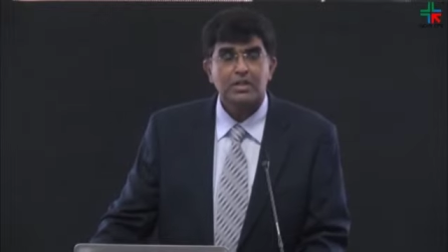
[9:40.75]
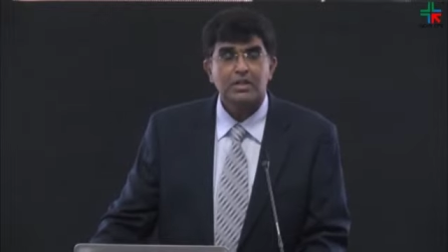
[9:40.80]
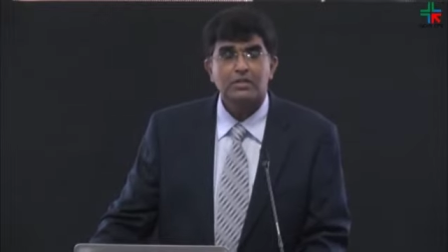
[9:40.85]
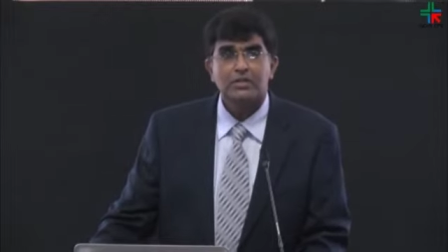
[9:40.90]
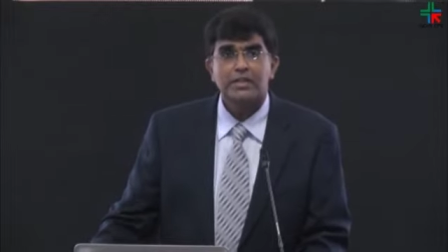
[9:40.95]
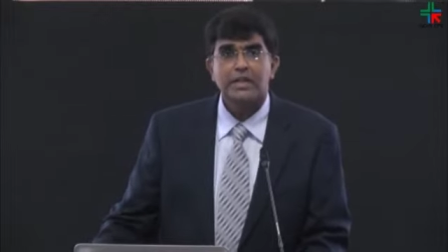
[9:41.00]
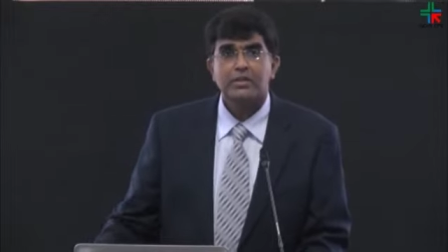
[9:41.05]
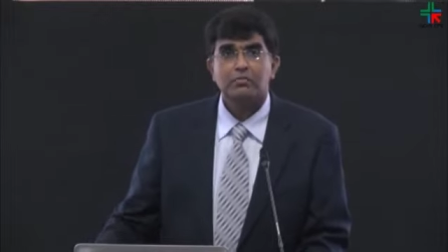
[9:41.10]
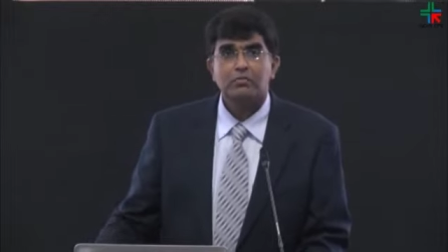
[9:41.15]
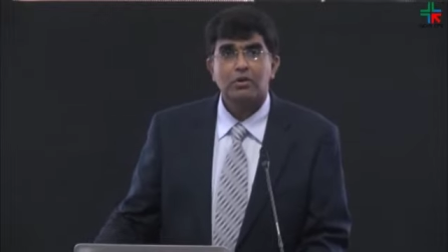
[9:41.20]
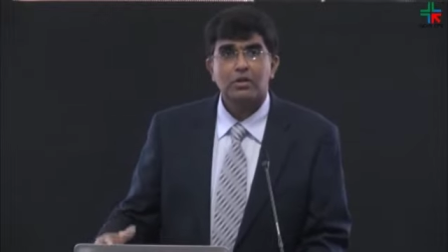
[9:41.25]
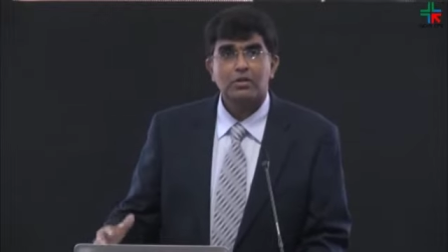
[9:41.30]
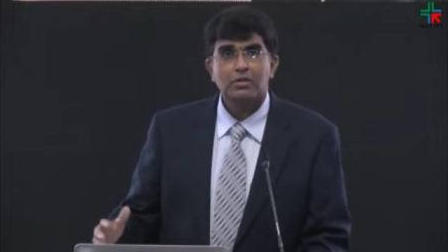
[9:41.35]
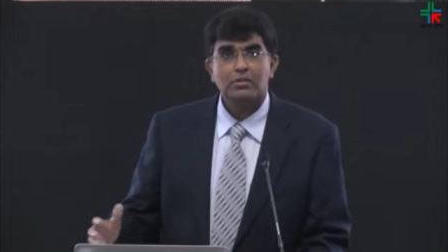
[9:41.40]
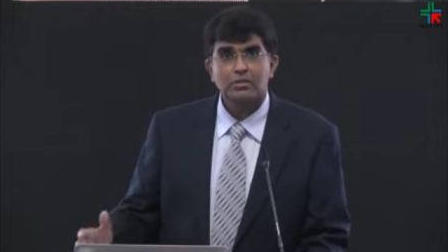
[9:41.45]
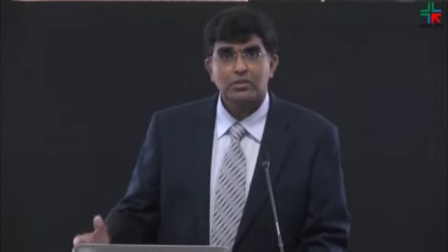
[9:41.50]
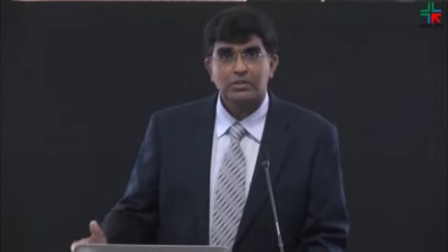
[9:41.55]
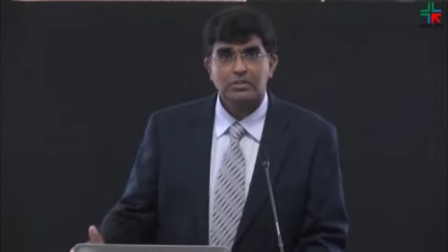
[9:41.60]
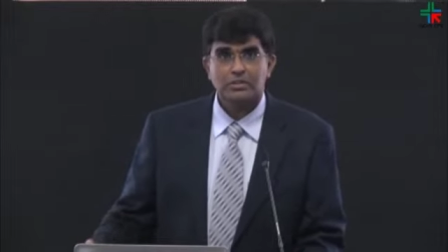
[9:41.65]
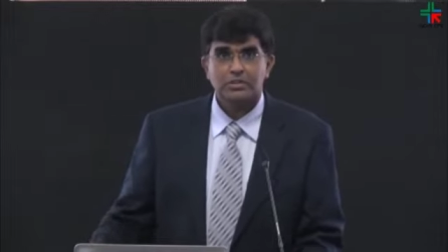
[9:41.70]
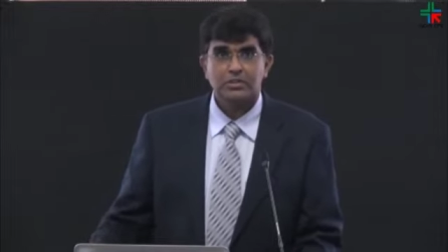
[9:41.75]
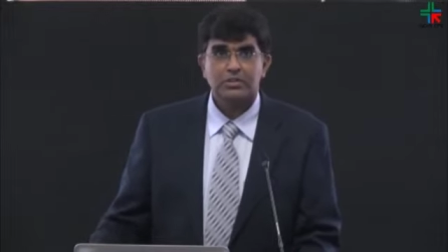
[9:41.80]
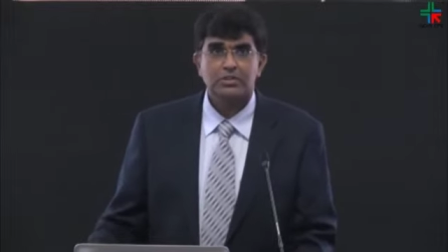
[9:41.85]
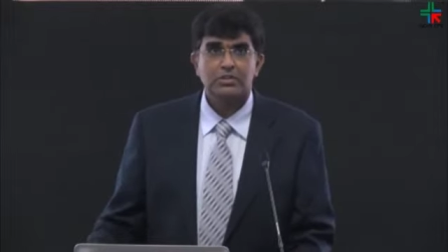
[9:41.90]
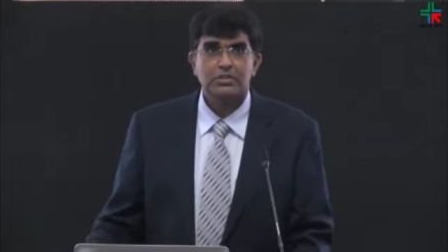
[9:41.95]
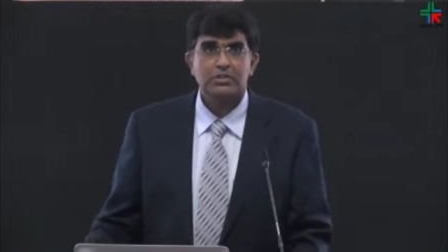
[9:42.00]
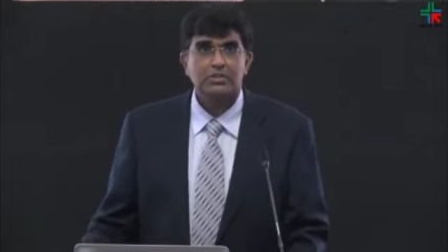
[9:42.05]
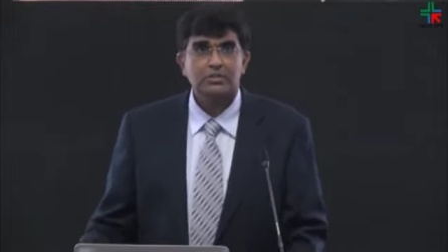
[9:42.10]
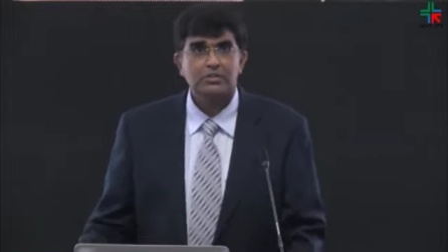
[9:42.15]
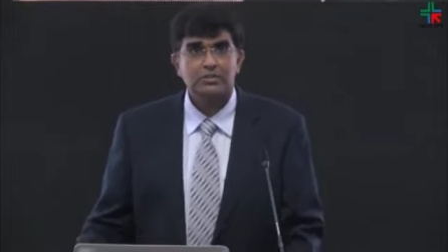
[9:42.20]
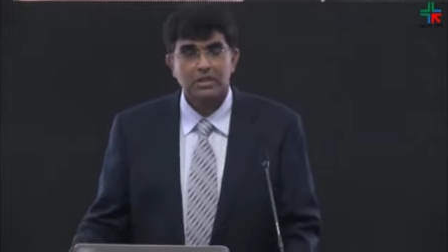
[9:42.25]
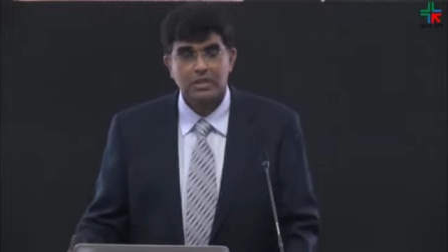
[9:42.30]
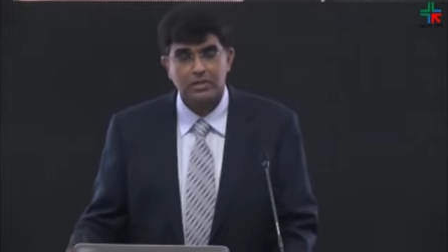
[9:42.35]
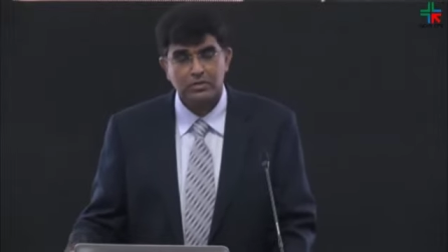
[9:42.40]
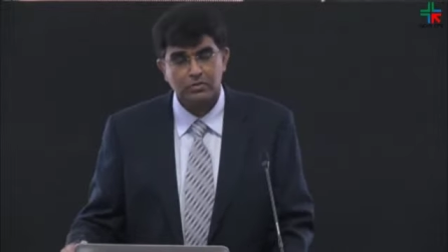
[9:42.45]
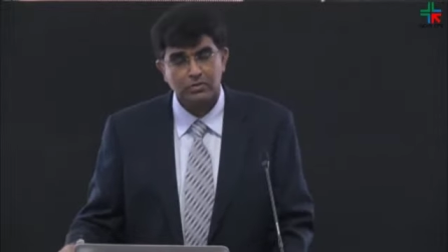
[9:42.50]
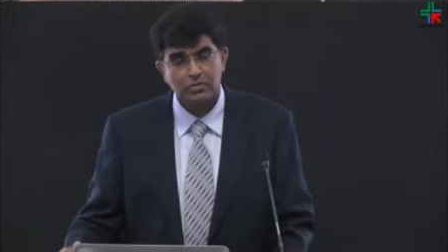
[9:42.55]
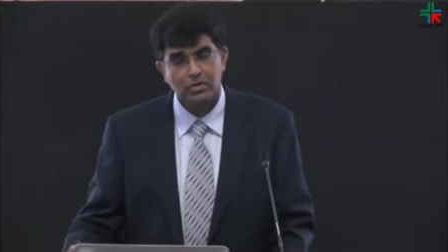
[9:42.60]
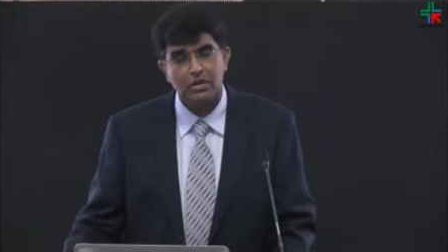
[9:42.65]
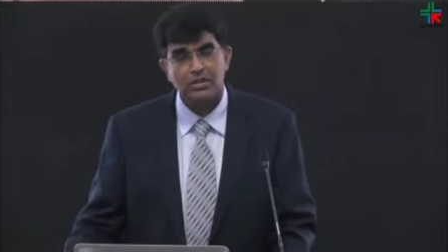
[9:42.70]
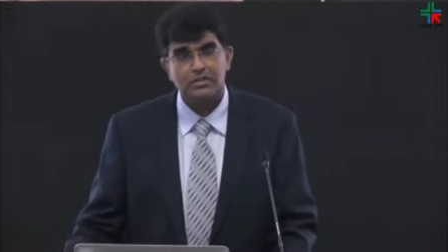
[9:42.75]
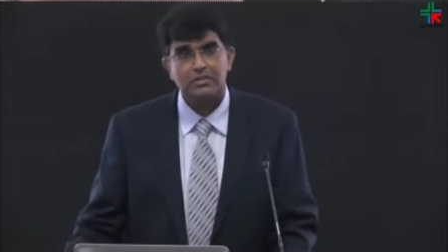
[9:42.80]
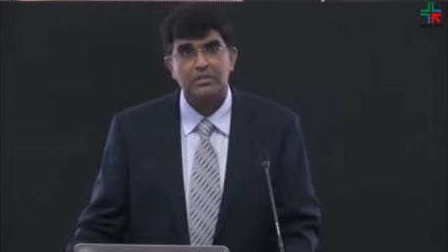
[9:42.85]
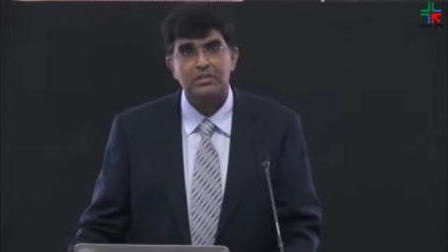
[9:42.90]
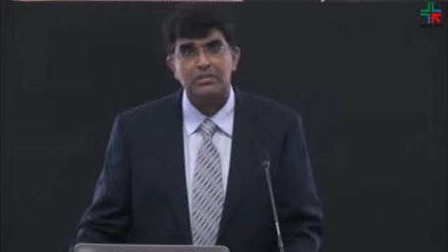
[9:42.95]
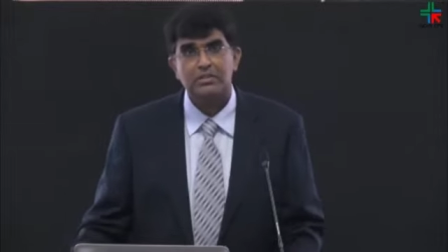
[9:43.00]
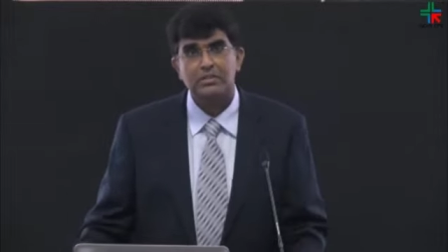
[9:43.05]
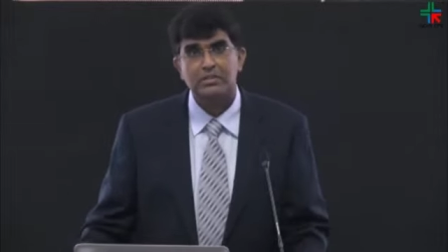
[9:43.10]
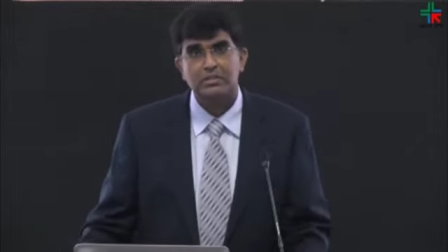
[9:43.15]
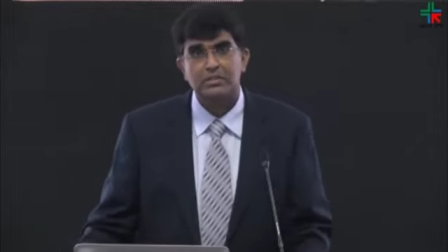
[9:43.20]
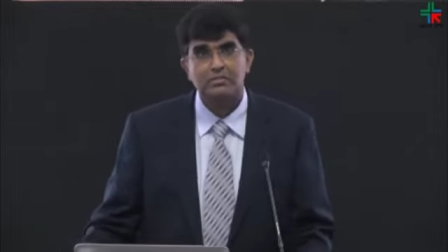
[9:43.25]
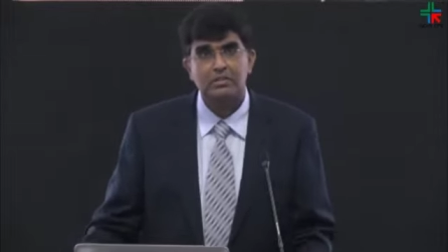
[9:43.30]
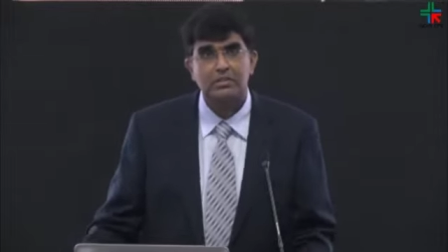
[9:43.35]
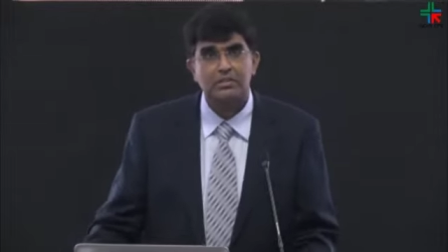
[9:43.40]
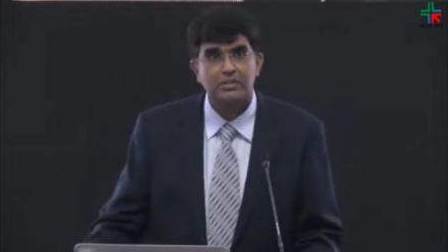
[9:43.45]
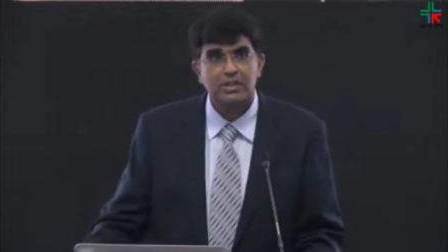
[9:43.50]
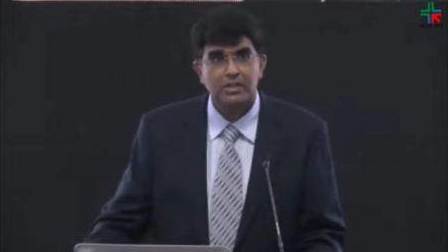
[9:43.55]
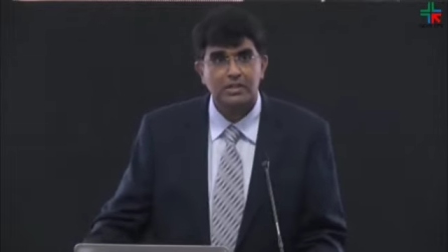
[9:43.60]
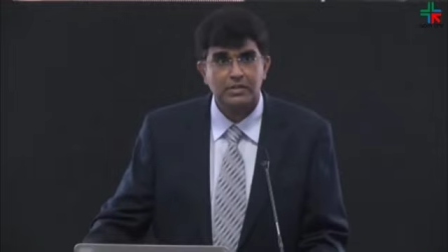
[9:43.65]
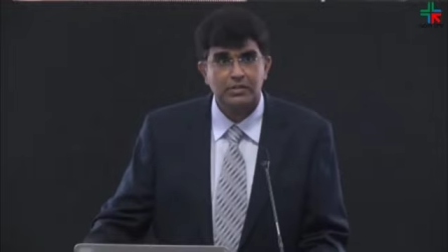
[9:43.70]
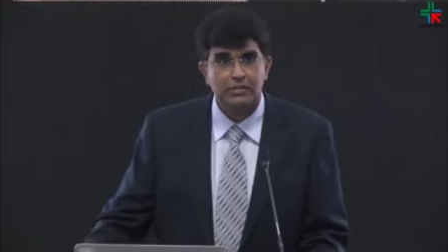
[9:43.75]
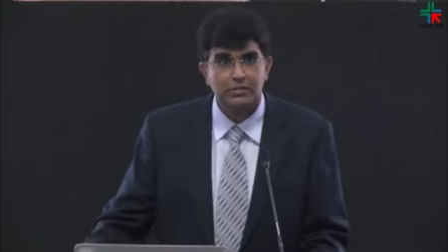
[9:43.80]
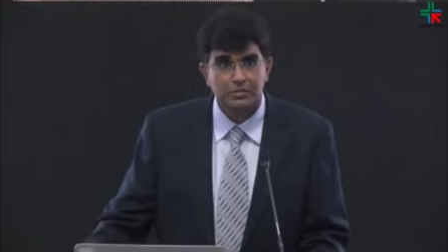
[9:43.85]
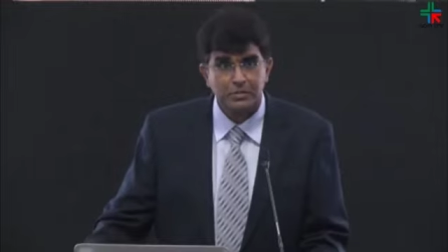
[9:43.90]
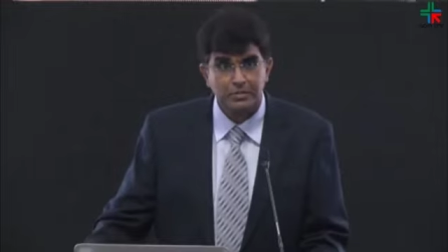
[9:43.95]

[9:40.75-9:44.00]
They involve neurosurgeons, neurologists, interventional